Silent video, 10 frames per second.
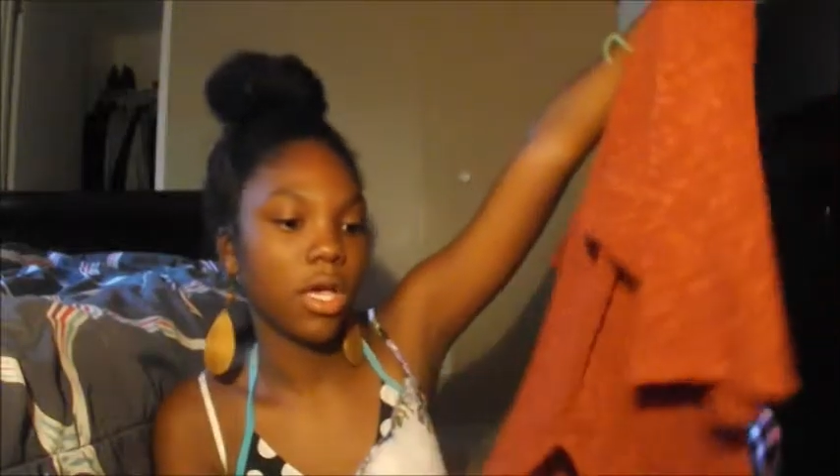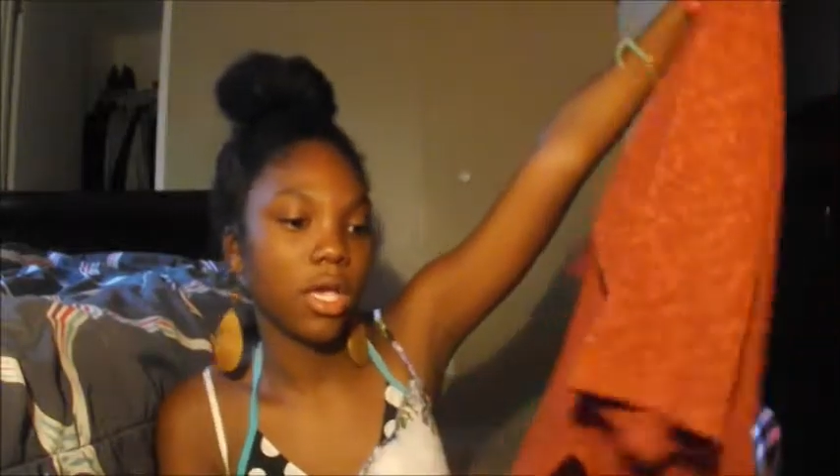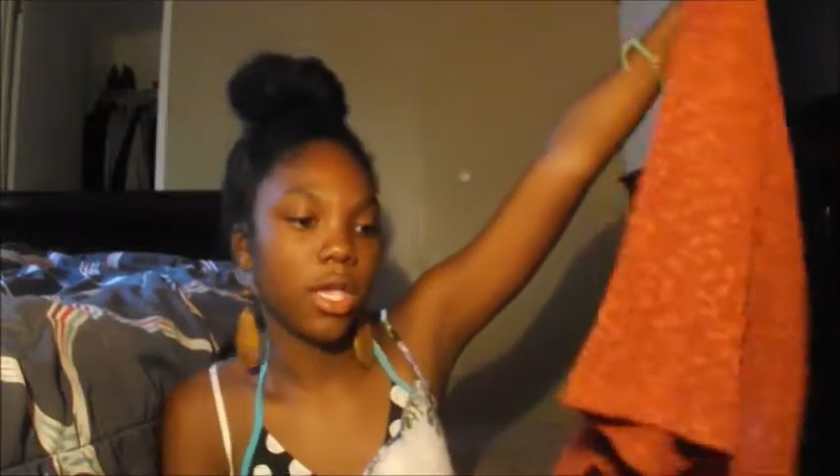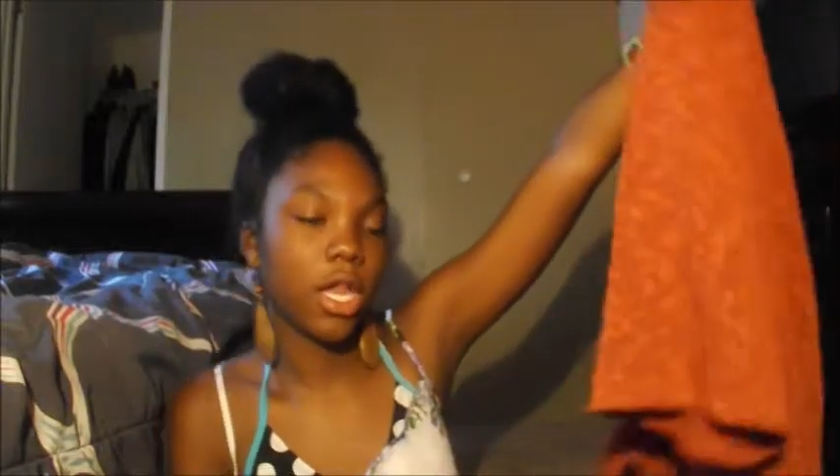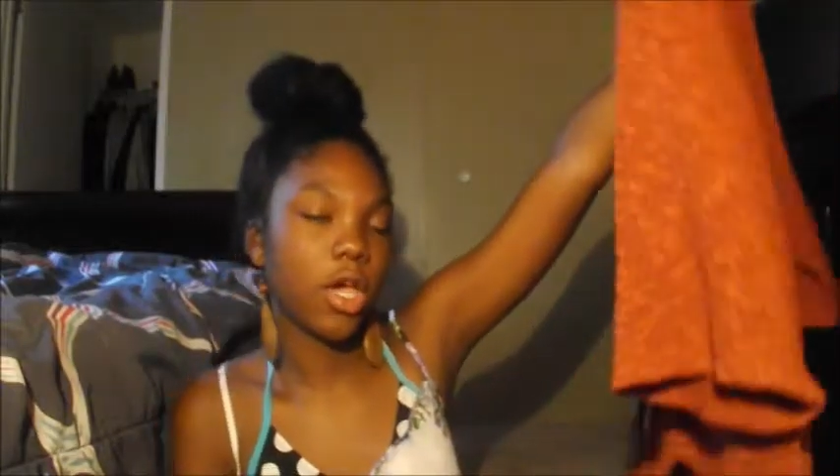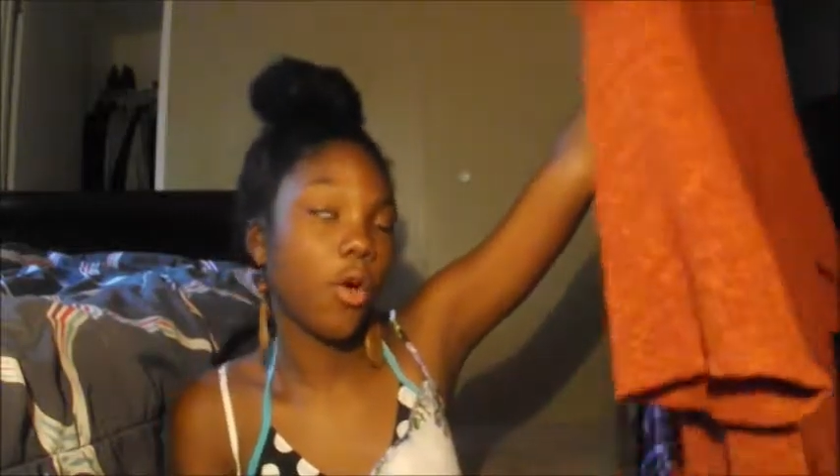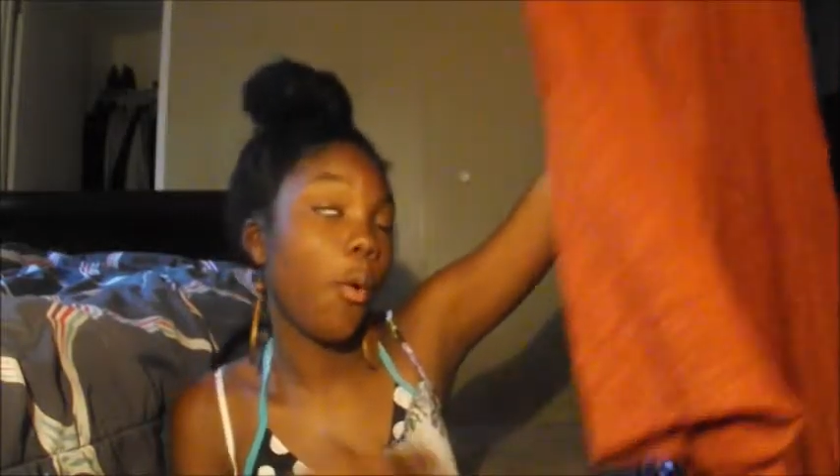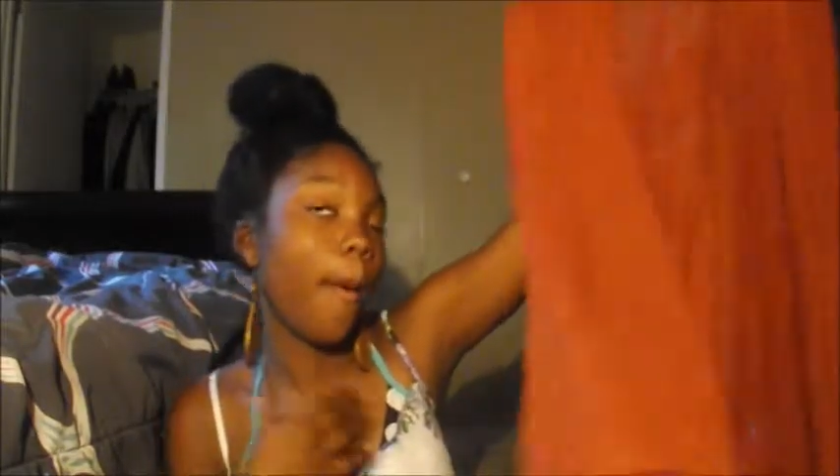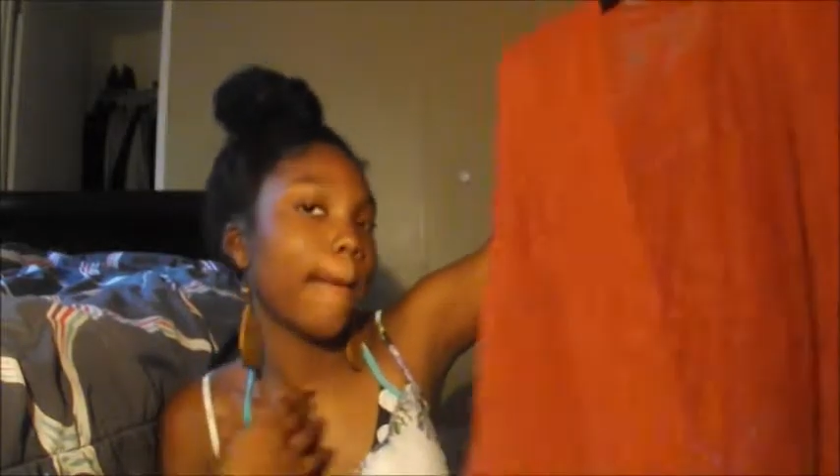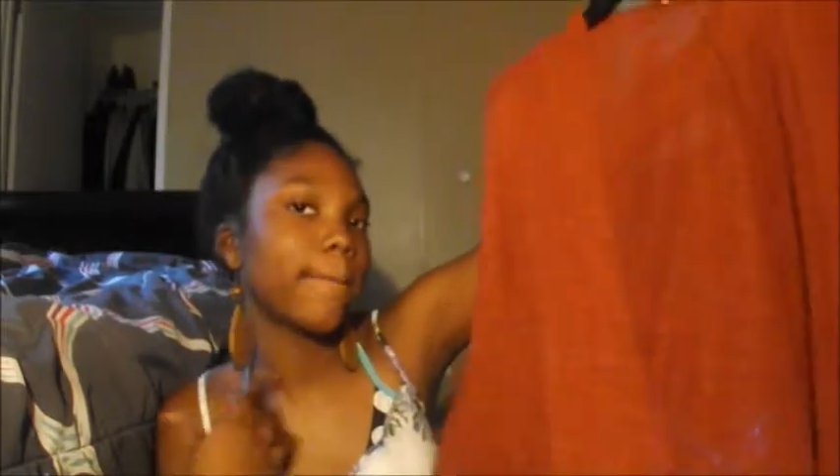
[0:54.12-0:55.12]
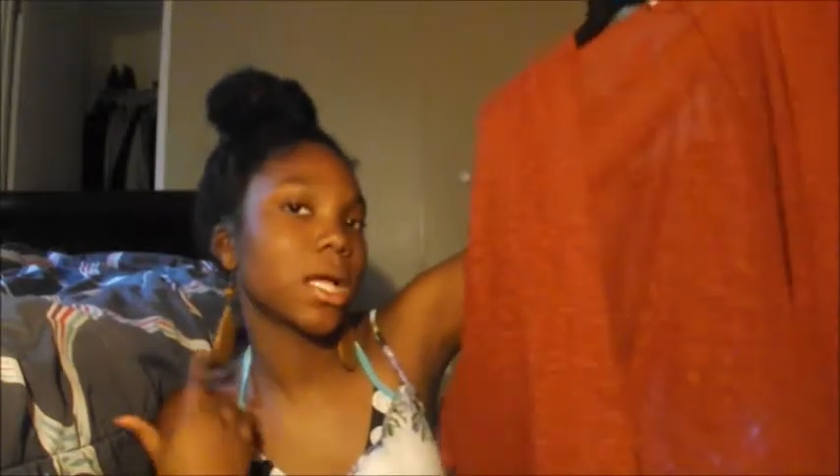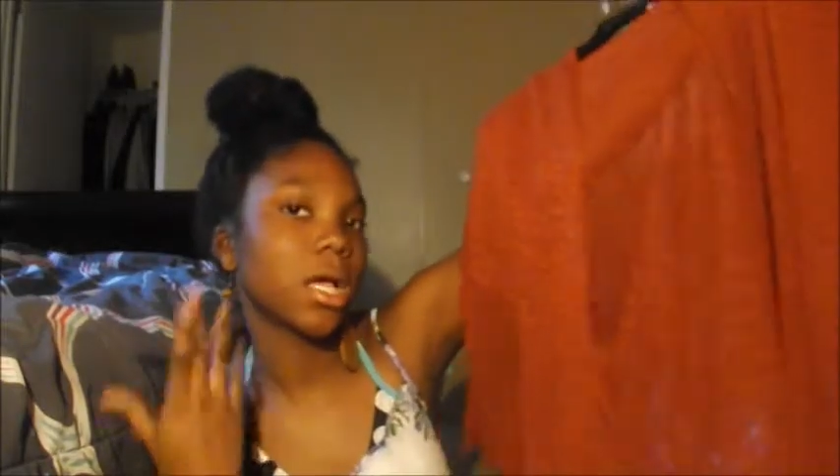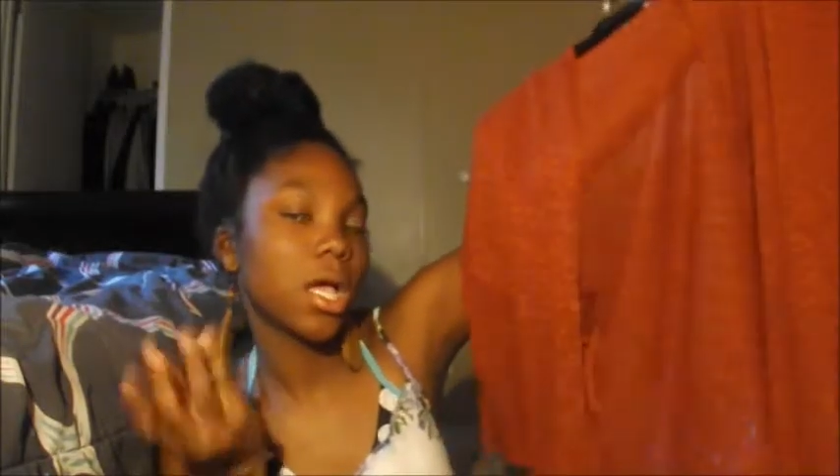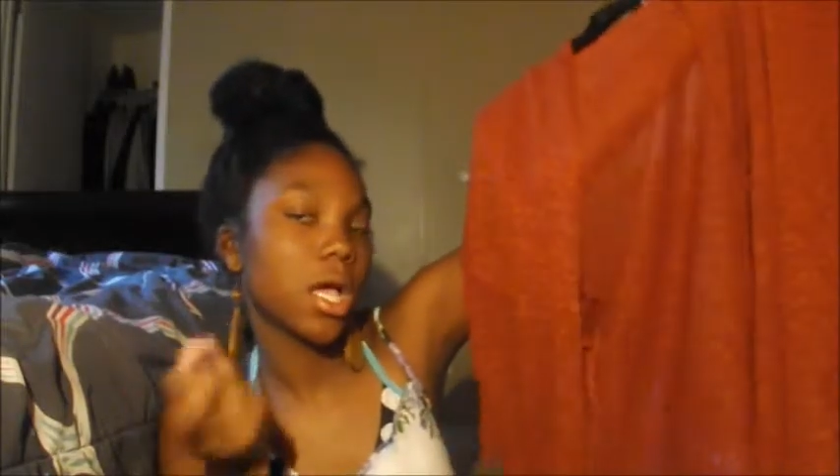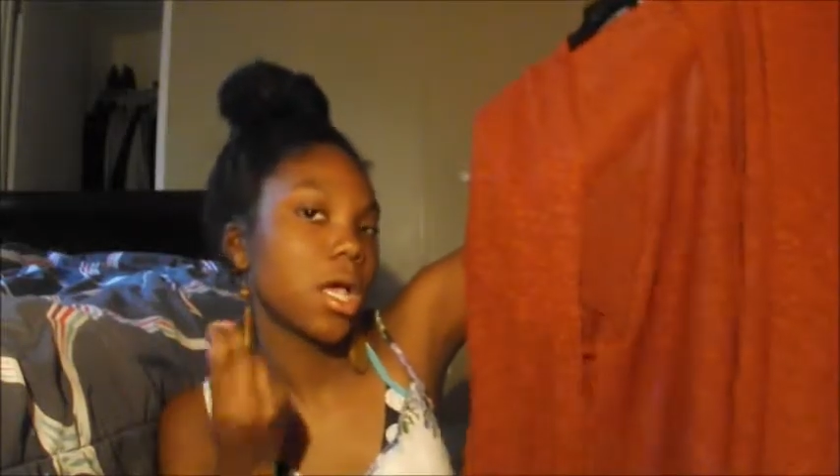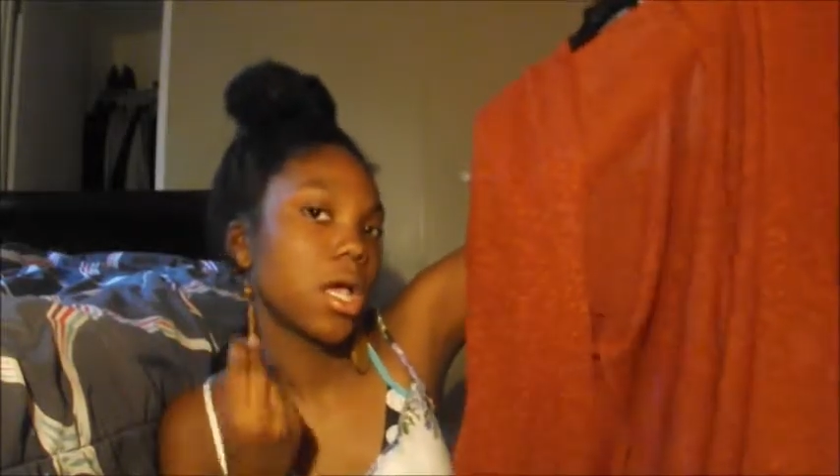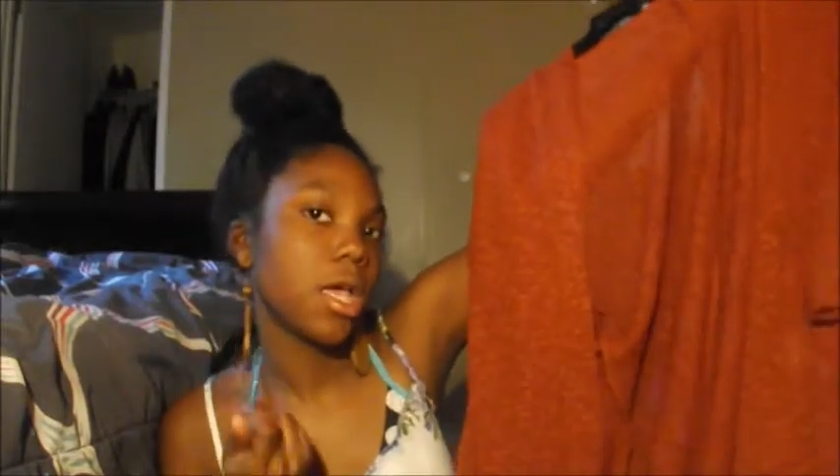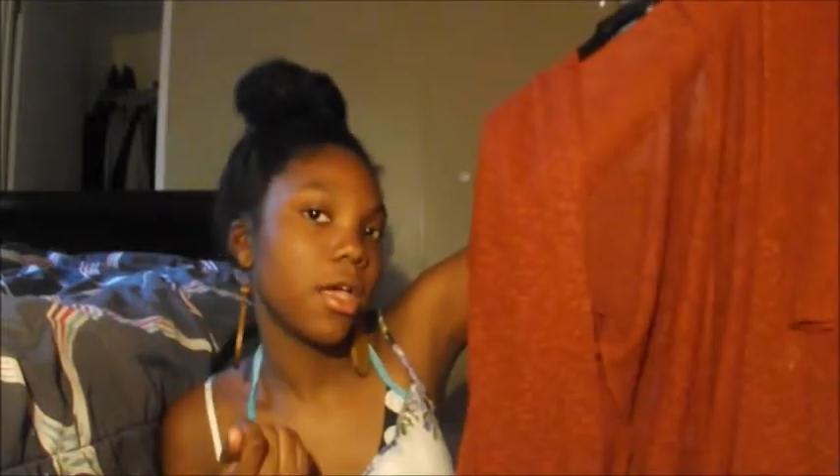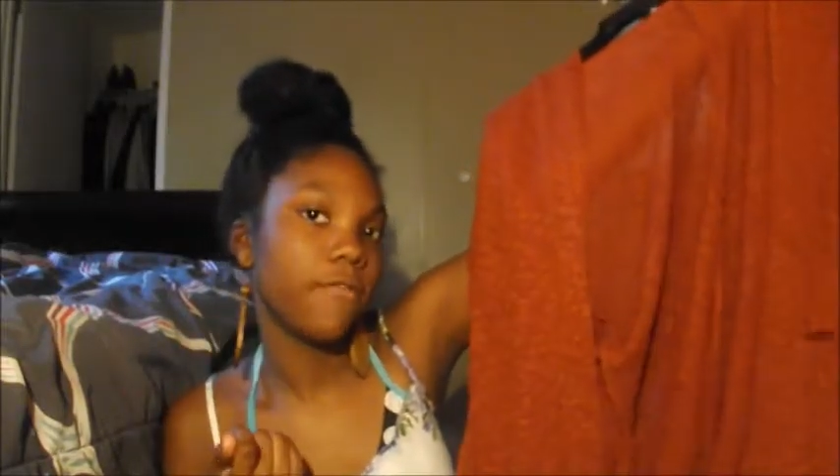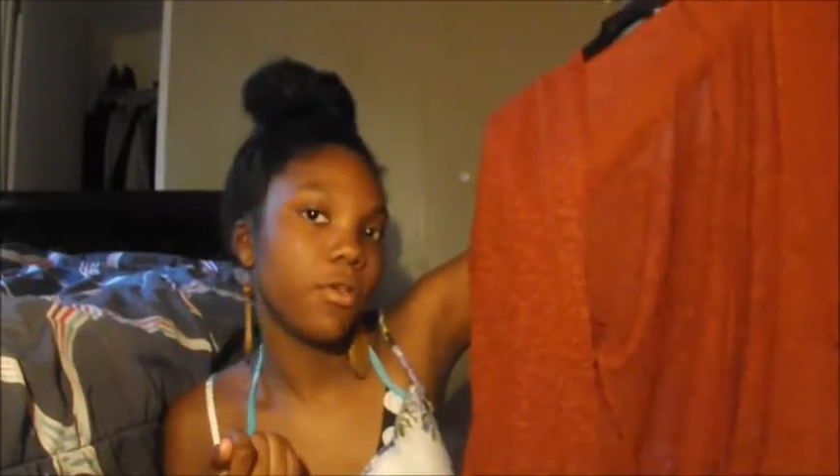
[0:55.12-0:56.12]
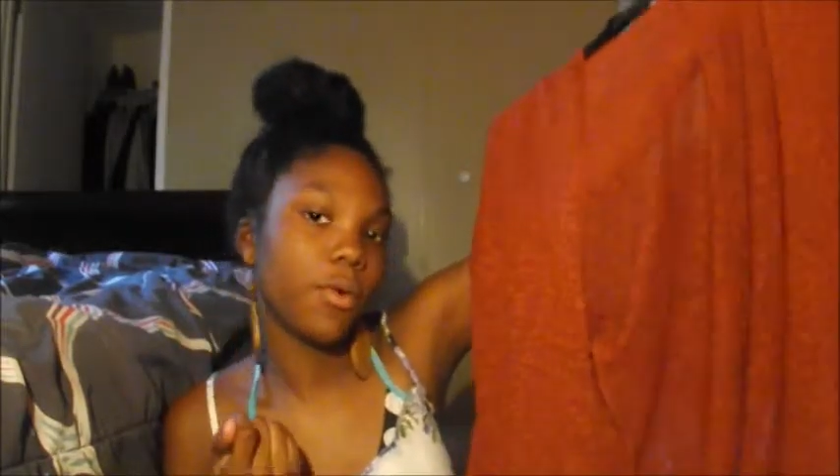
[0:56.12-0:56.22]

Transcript: you know, if